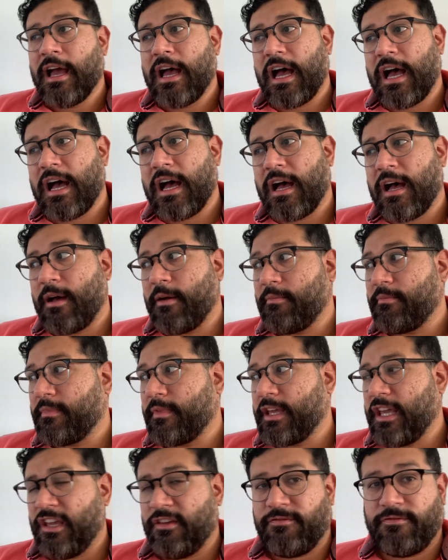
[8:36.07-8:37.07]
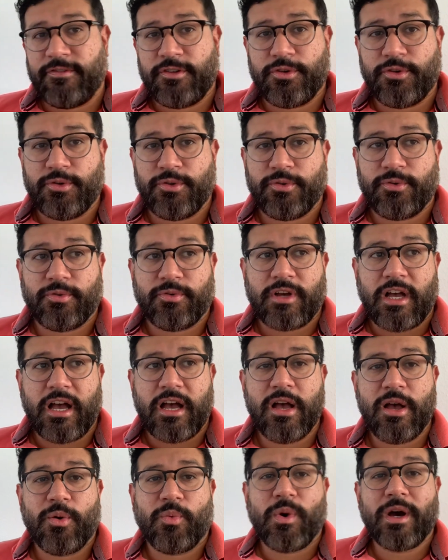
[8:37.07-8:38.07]
If you
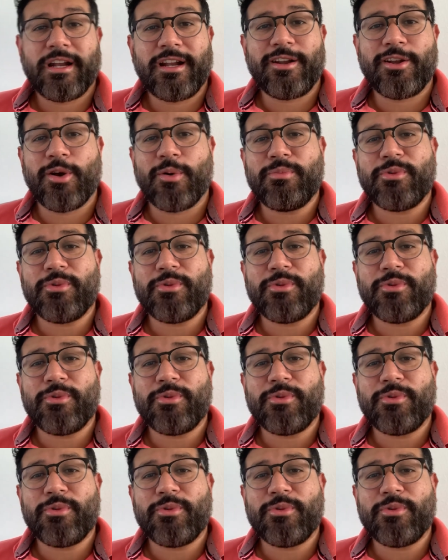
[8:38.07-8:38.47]
want to know